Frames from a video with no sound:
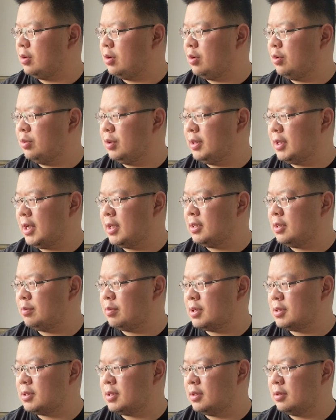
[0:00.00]
over
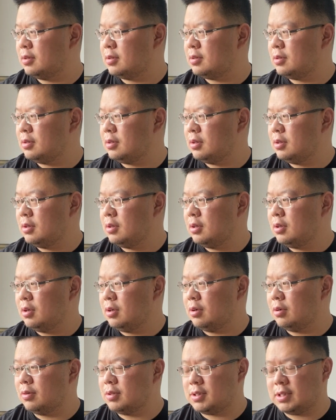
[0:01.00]
90%
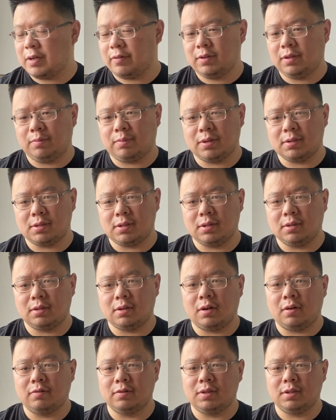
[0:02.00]
or 70%
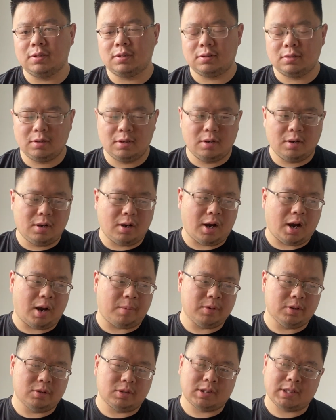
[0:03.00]
of these
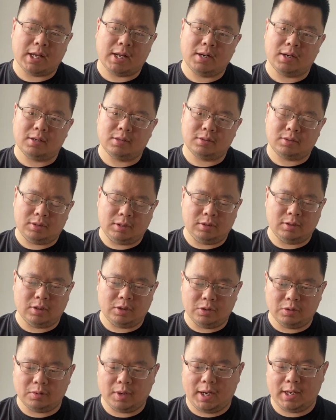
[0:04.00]
Amazon sellers in the
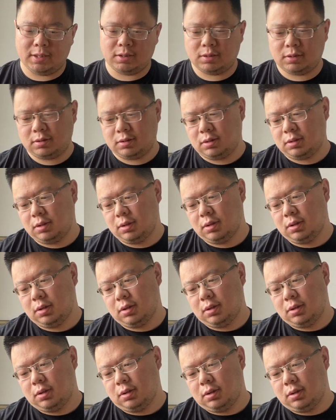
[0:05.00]
US,
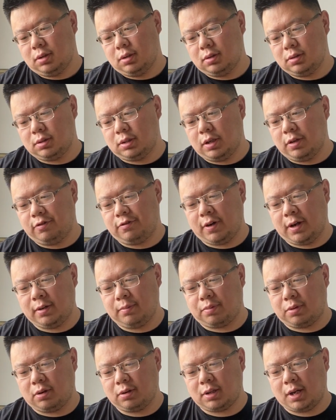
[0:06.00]
they
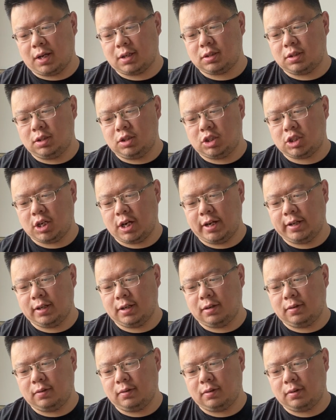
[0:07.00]
find products in
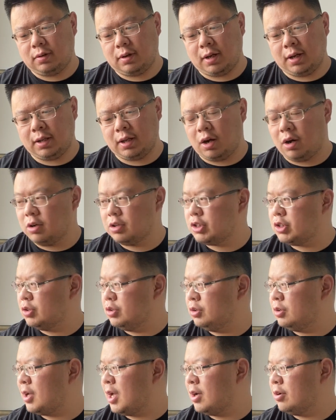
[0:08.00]
China. And also
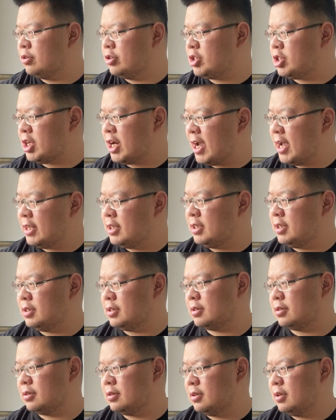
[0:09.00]
you have
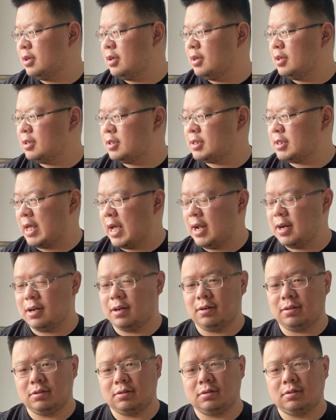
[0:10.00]
Chinese
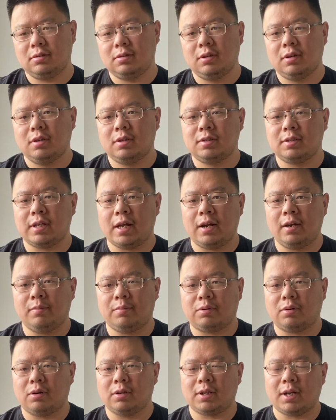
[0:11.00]
sellers selling
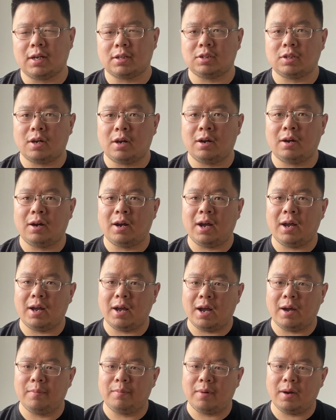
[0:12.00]
products on
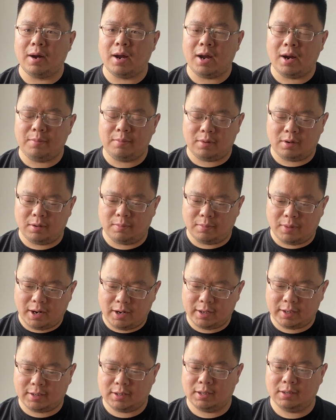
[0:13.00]

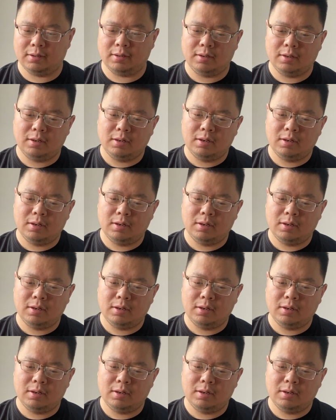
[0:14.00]
American